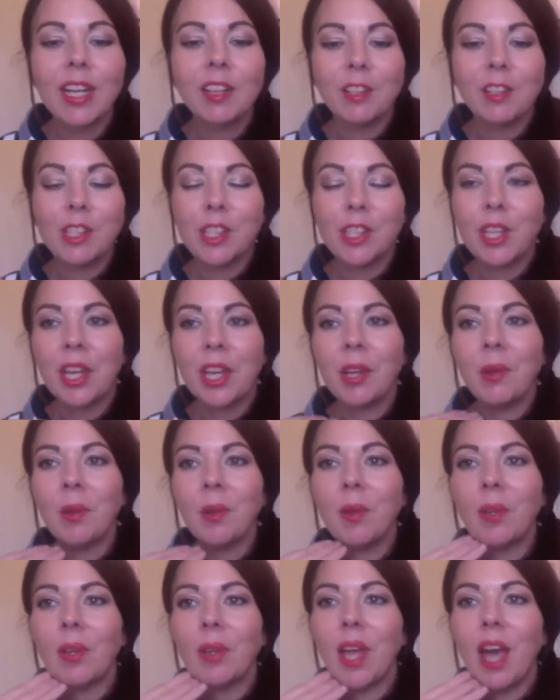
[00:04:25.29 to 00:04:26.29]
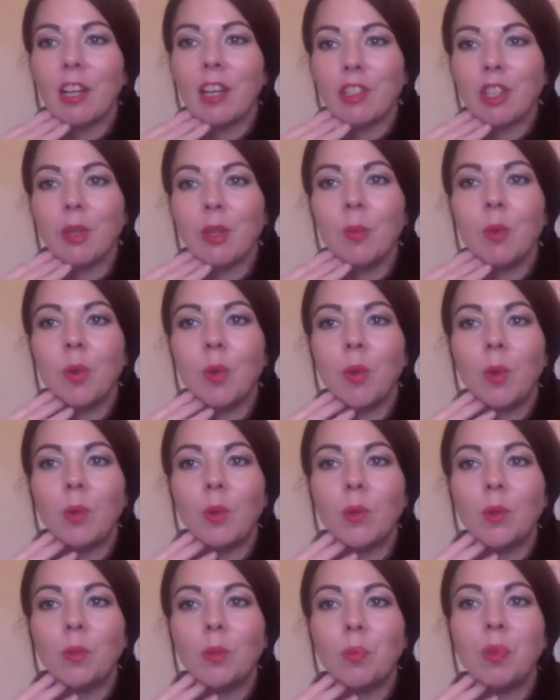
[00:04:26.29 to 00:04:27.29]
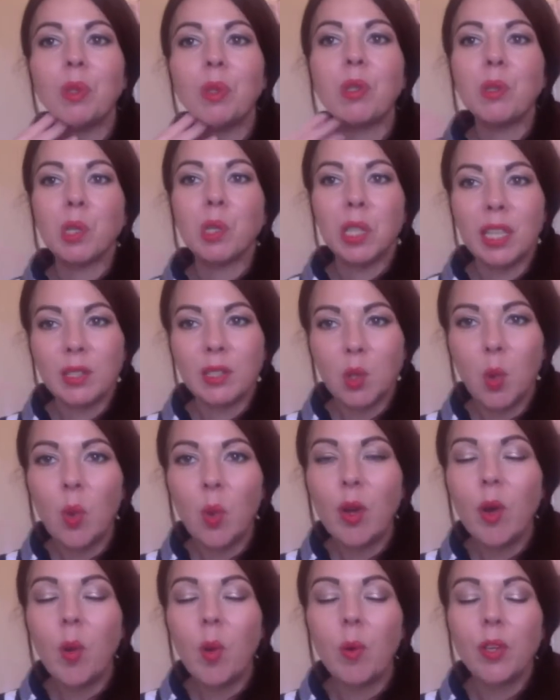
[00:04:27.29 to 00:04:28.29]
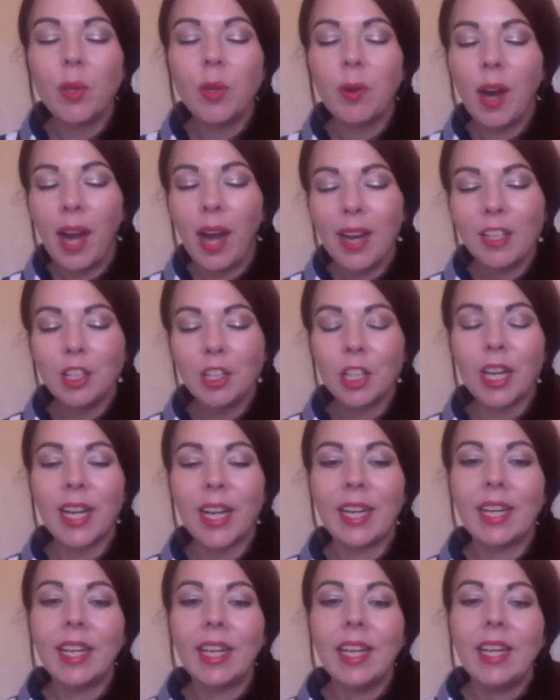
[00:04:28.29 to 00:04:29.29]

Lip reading: your skin actually will produce less oil when you hydrate,